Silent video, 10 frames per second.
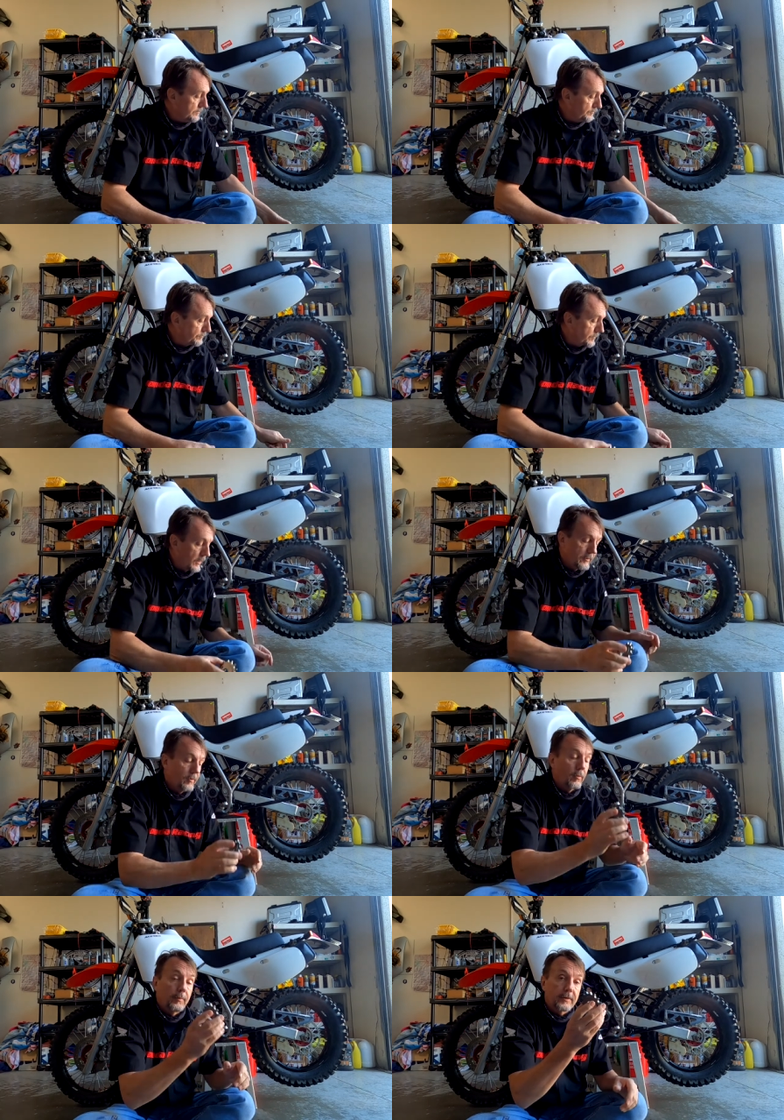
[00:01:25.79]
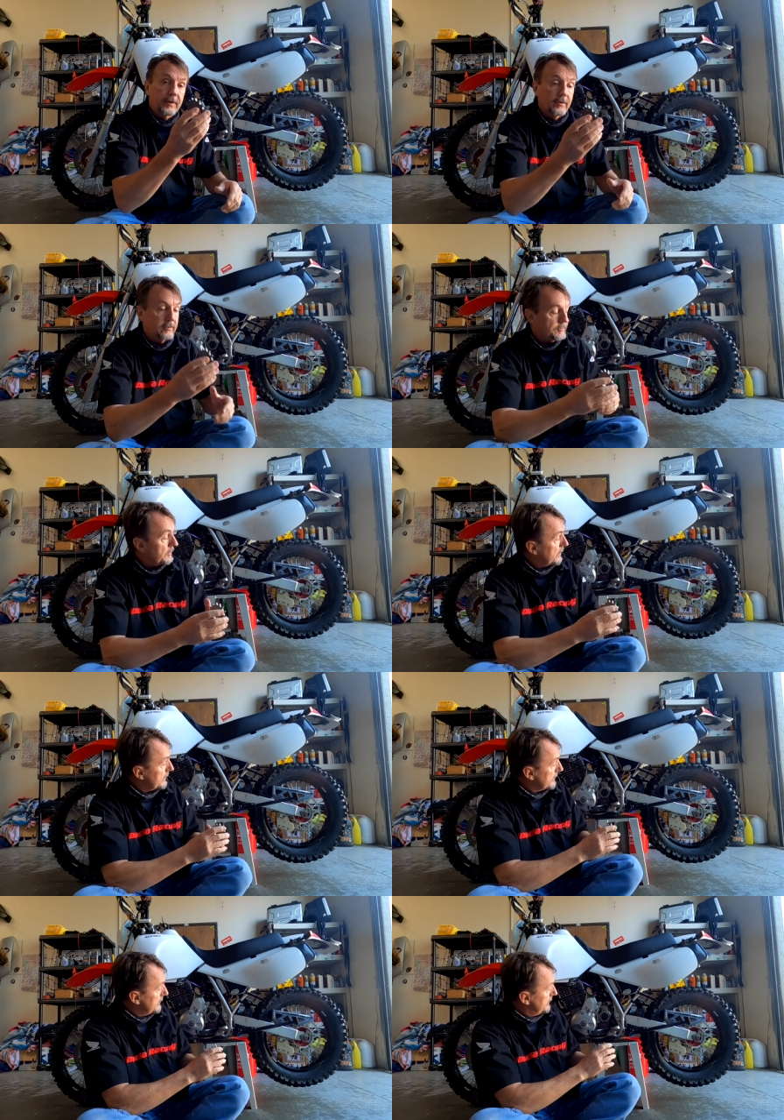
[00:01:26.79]
So we'll put the new
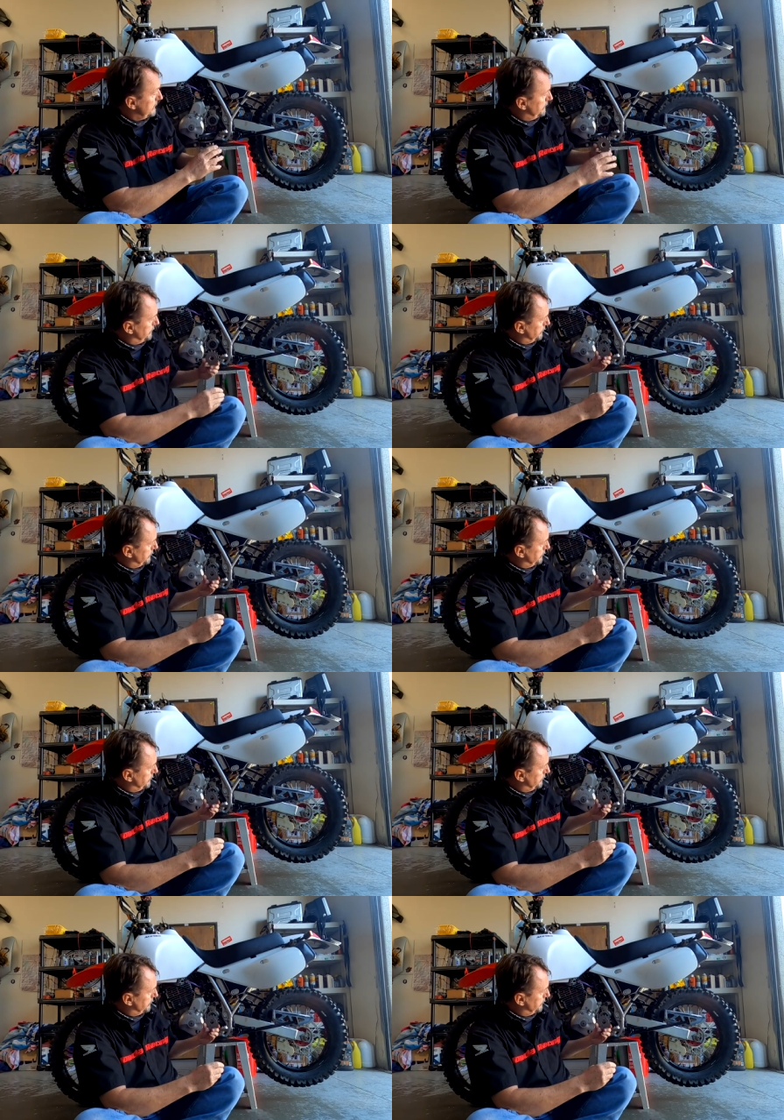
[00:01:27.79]
sprocket on.